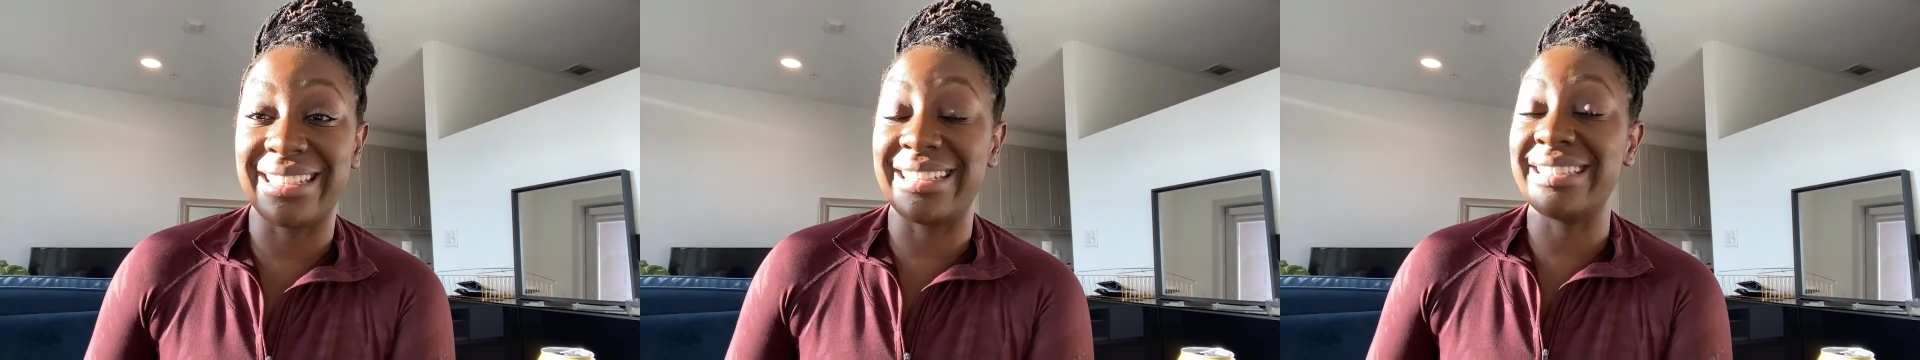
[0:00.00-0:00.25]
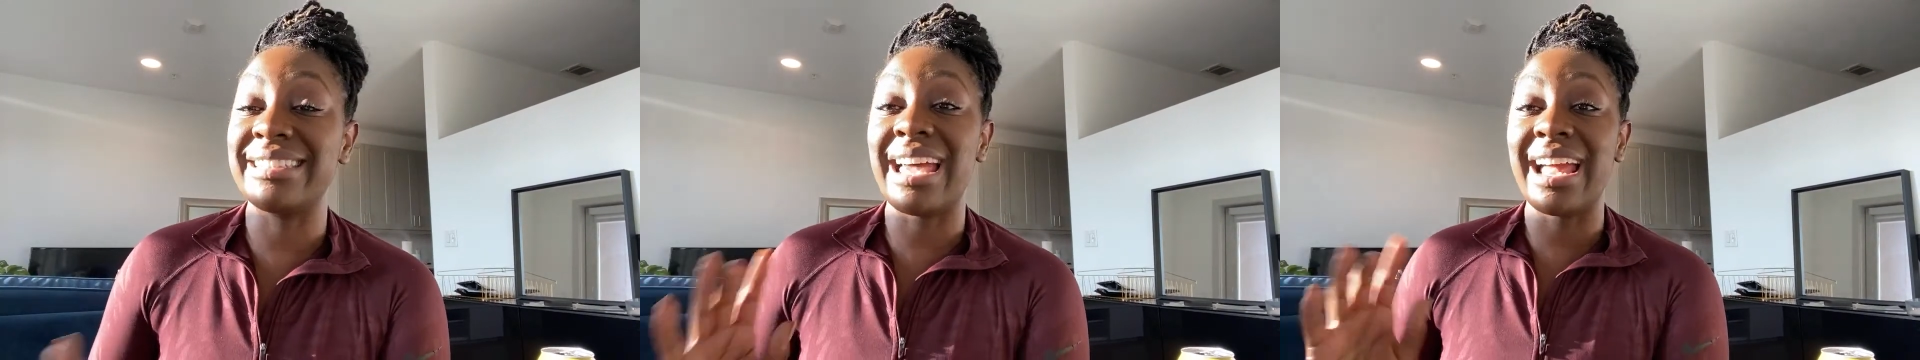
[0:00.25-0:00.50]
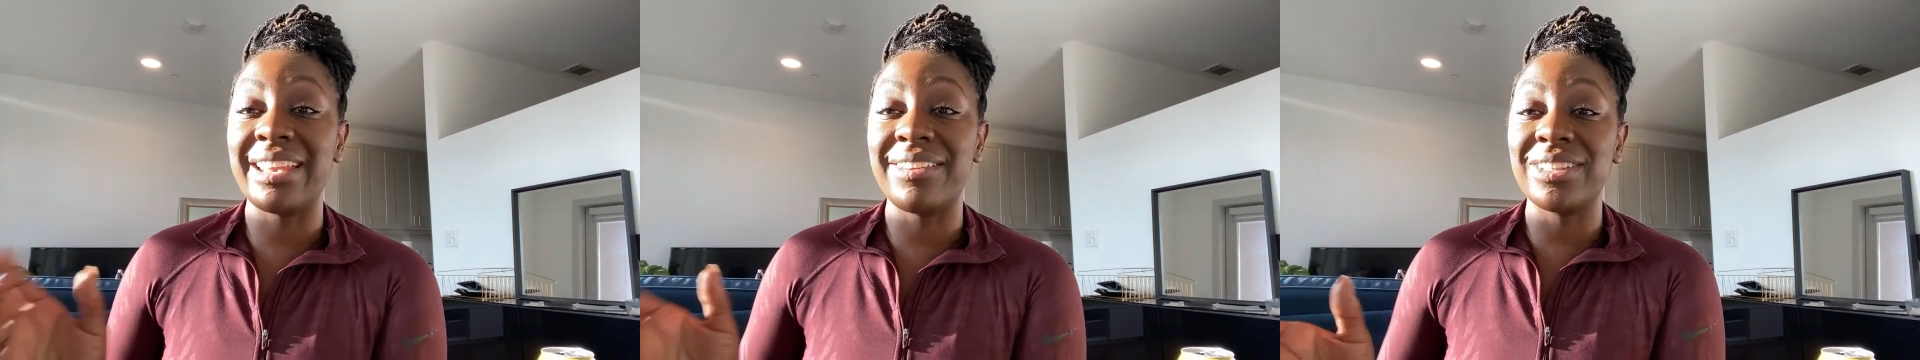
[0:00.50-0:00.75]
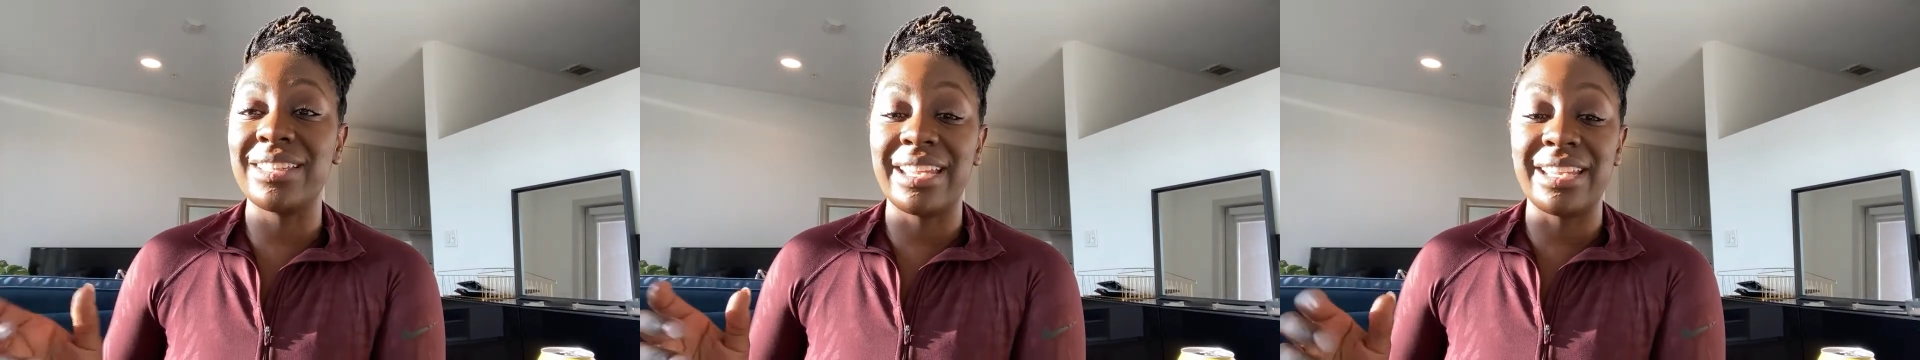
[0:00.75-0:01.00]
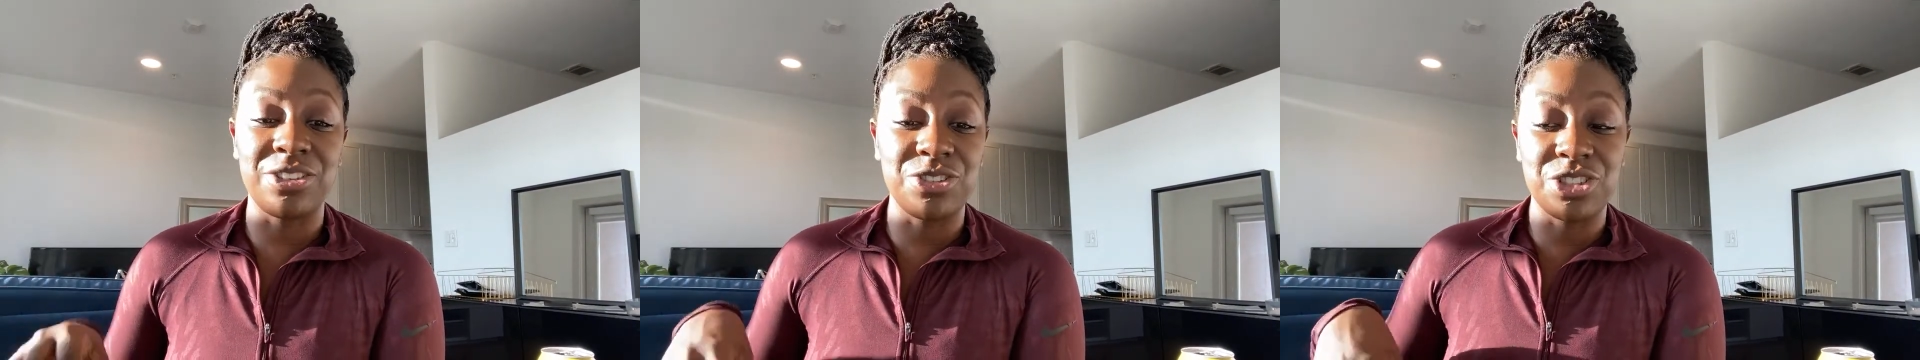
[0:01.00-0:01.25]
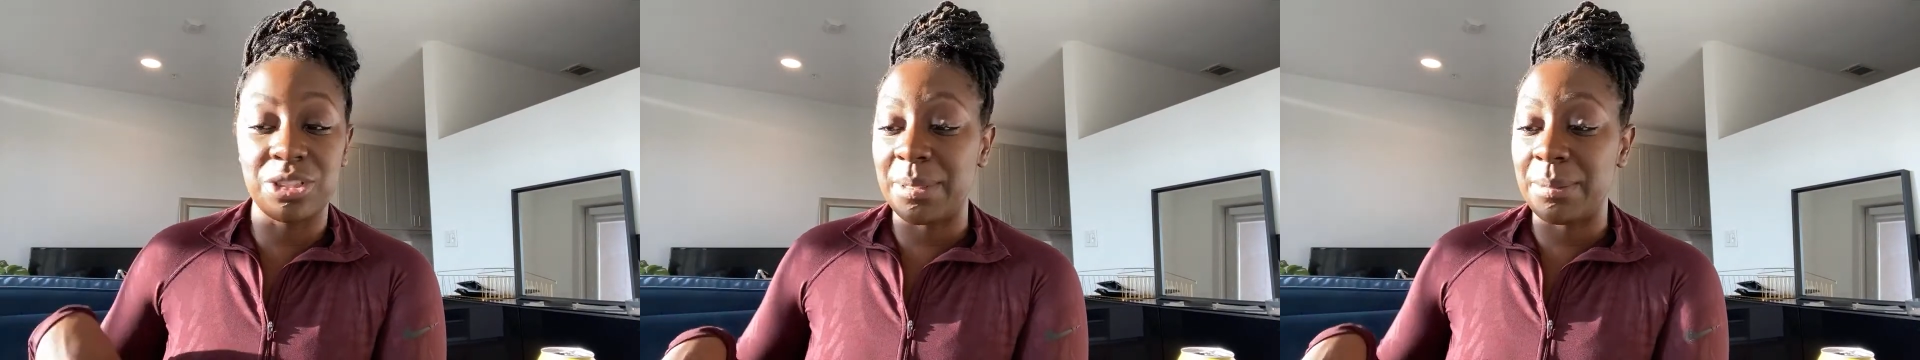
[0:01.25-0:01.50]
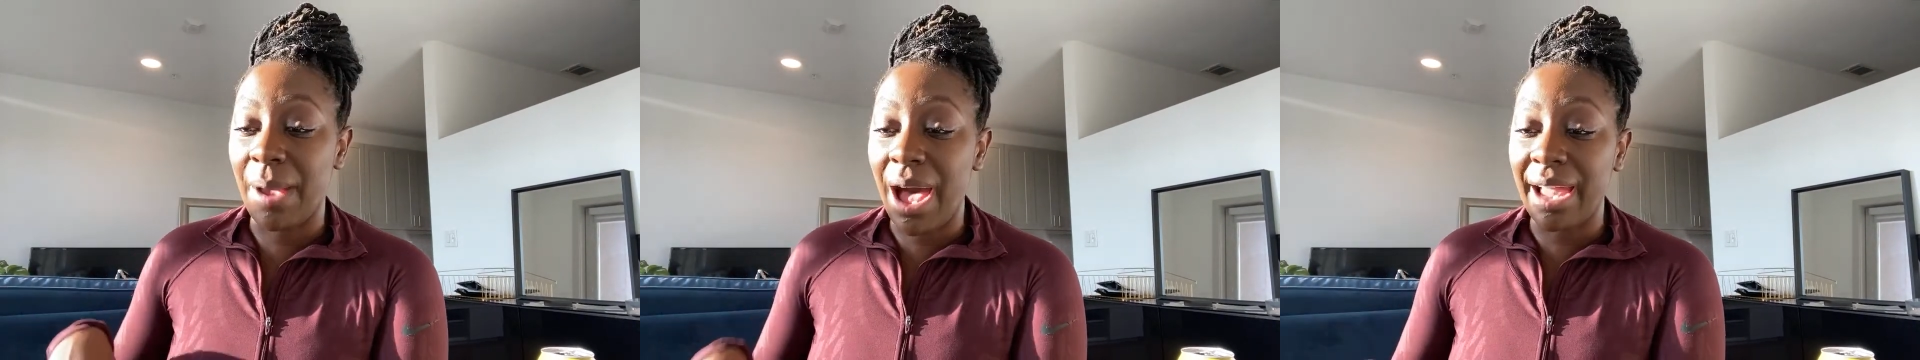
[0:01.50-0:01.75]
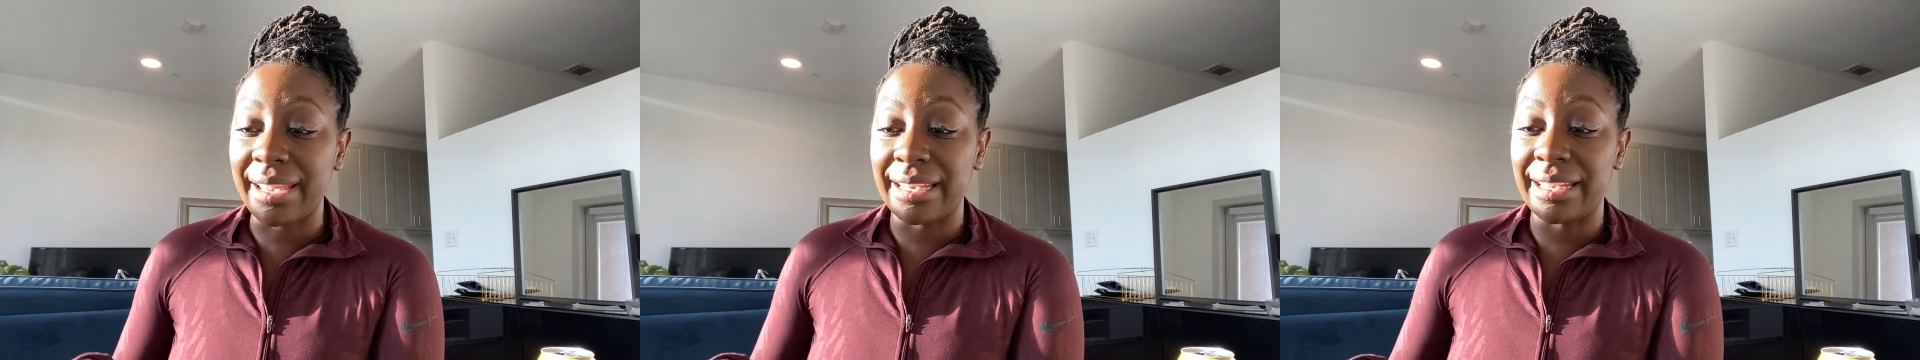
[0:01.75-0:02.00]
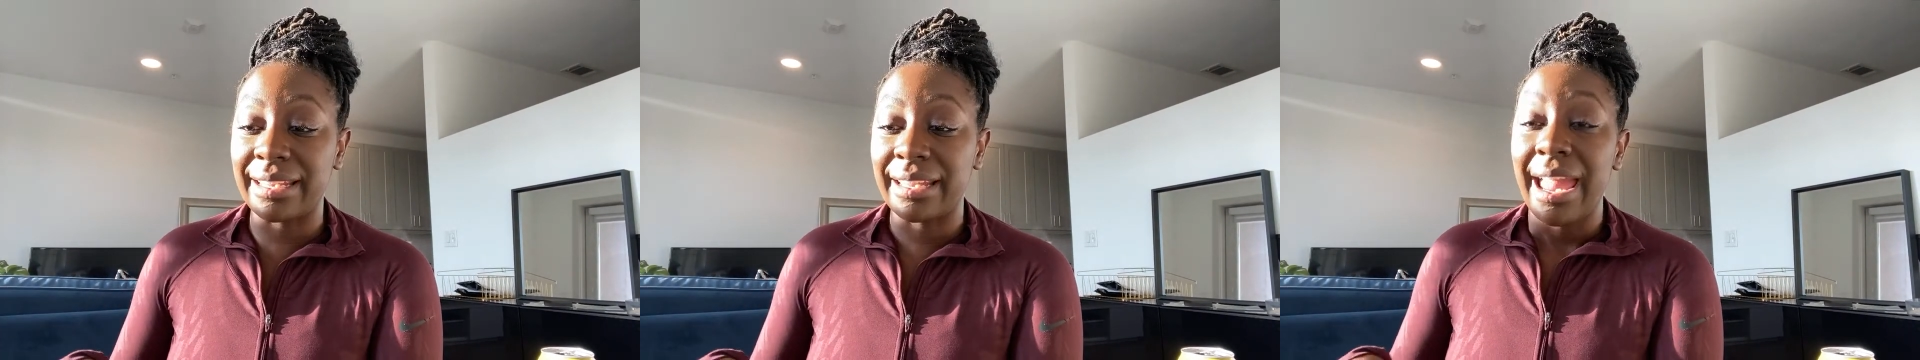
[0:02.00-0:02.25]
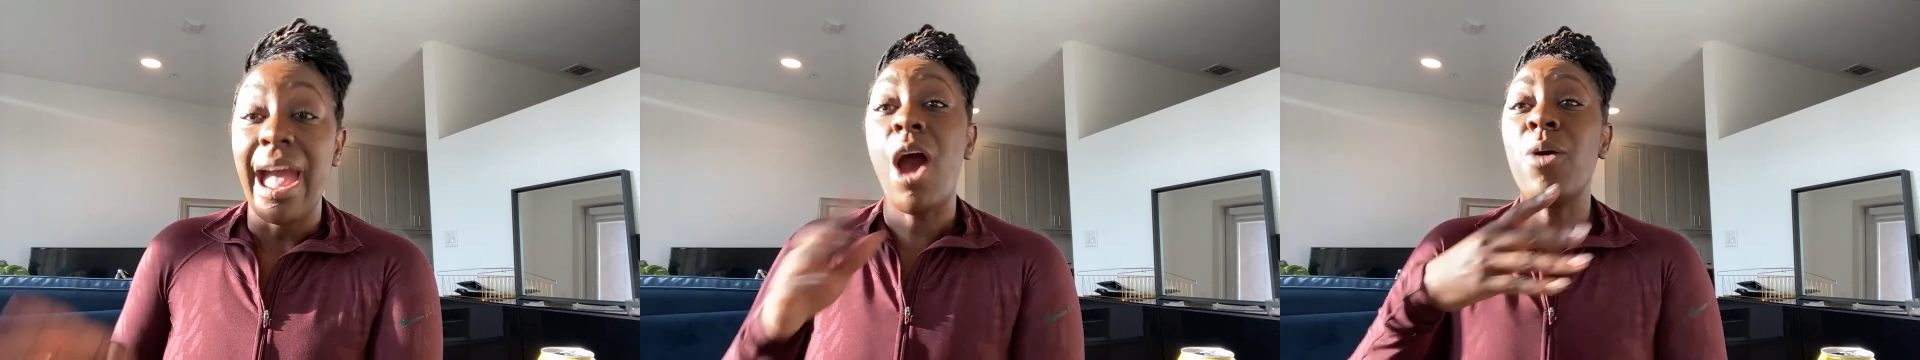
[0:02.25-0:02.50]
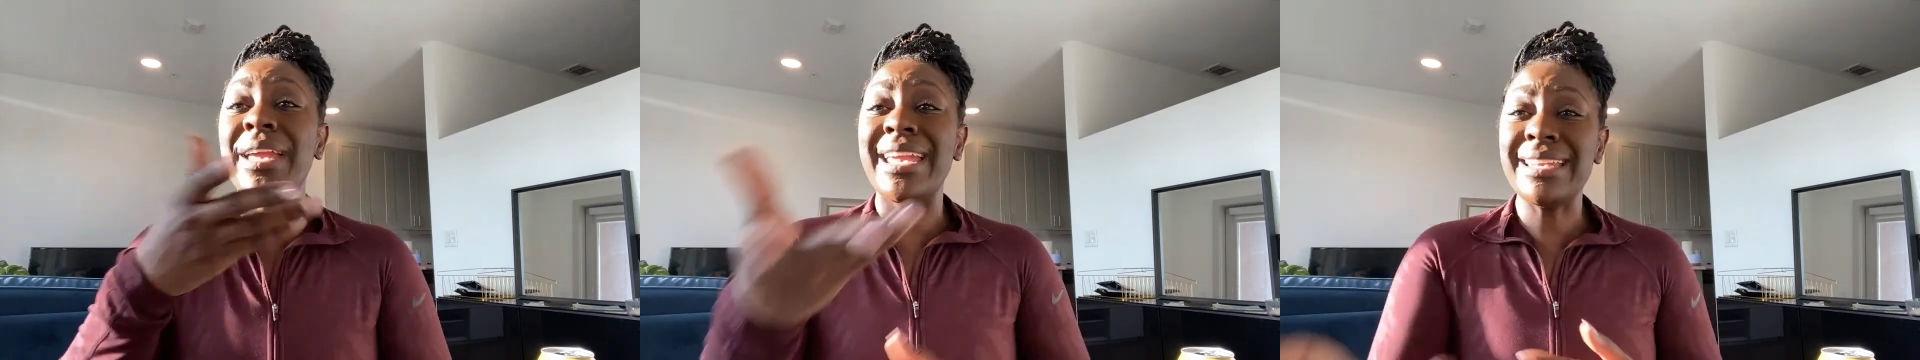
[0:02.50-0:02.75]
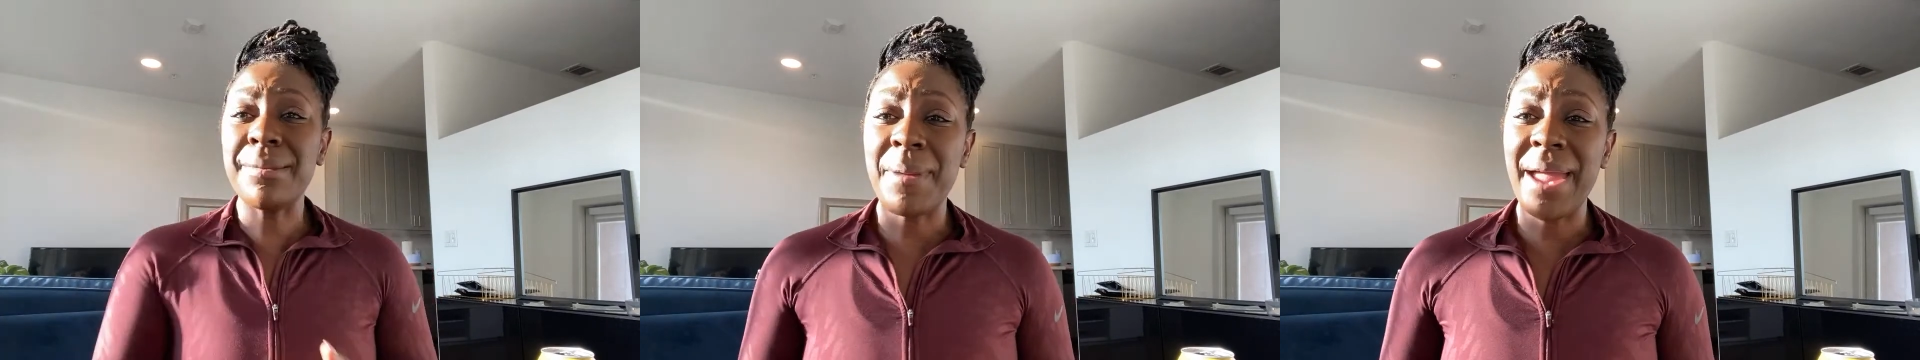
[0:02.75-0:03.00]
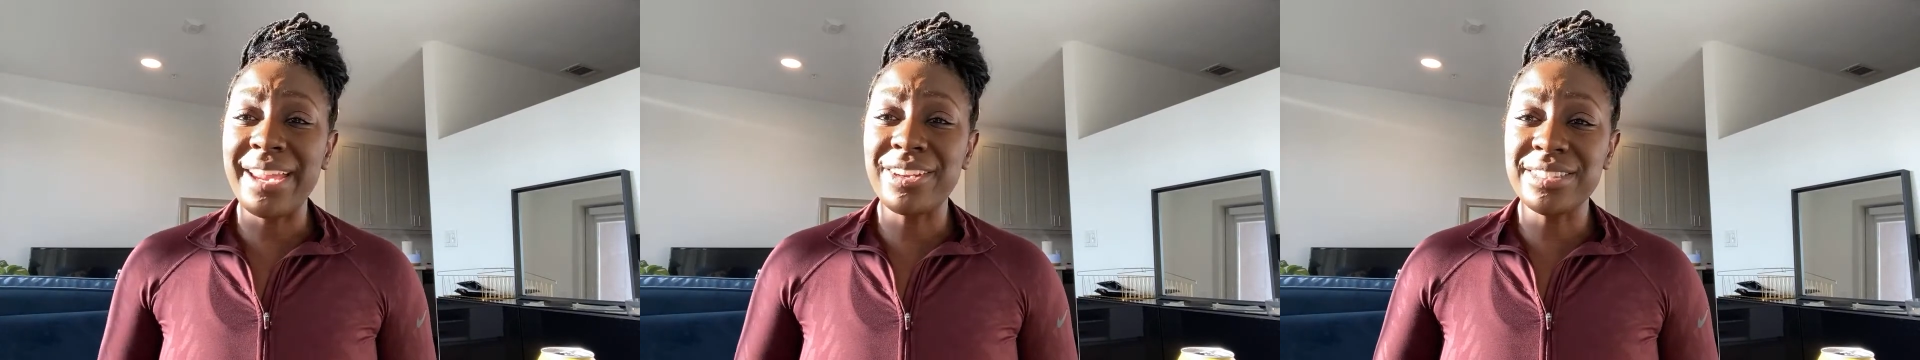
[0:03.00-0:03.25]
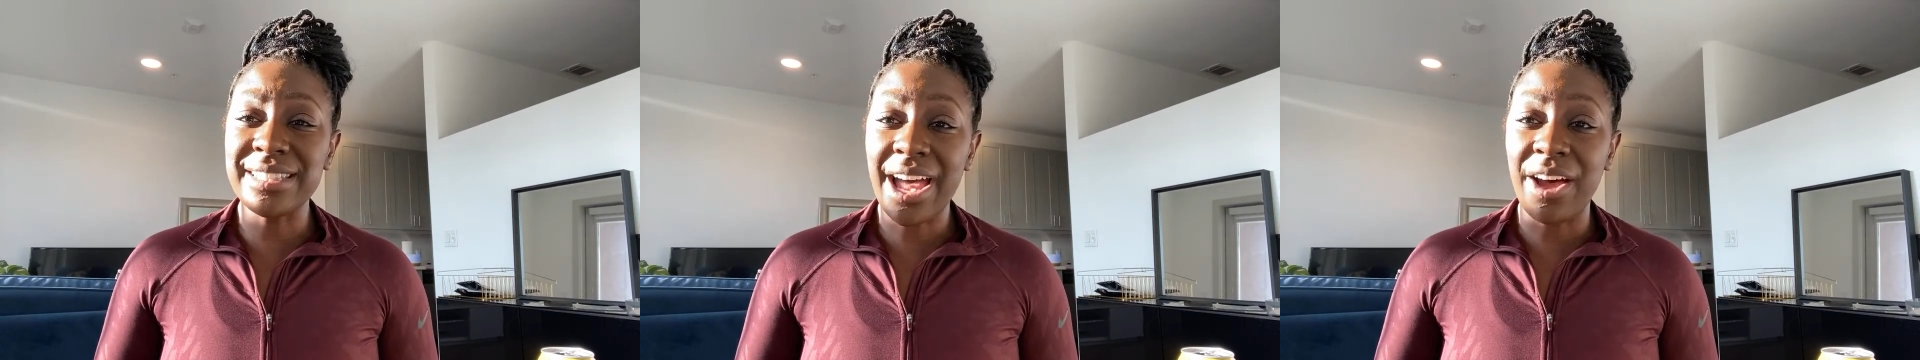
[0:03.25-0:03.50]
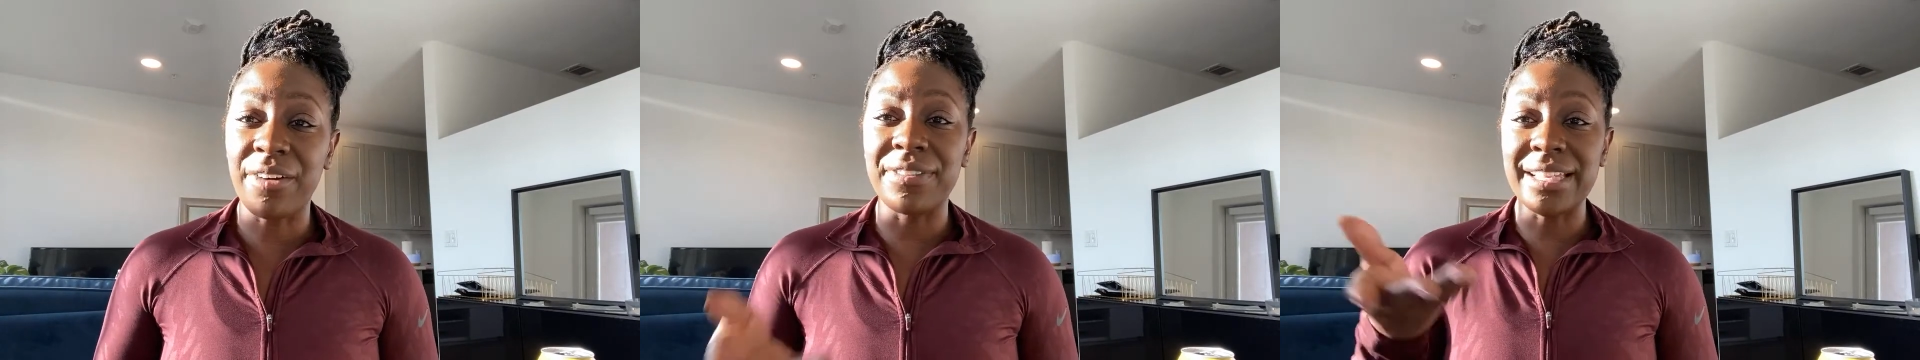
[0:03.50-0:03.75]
And it's not even like you should be pocketing, and to pay yourself.